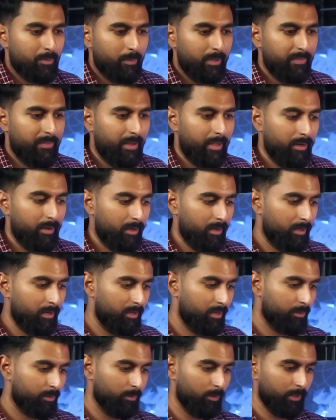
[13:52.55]
The way that
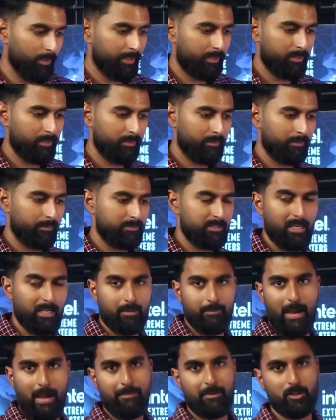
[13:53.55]
Heroic
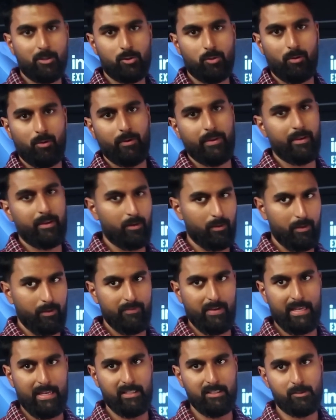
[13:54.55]
take map control where they don't
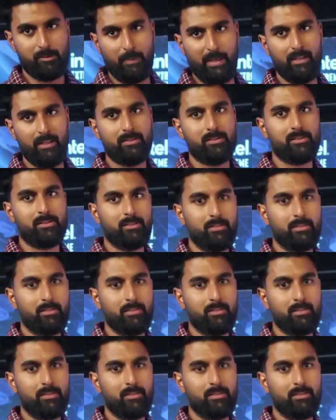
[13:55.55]
leave any space.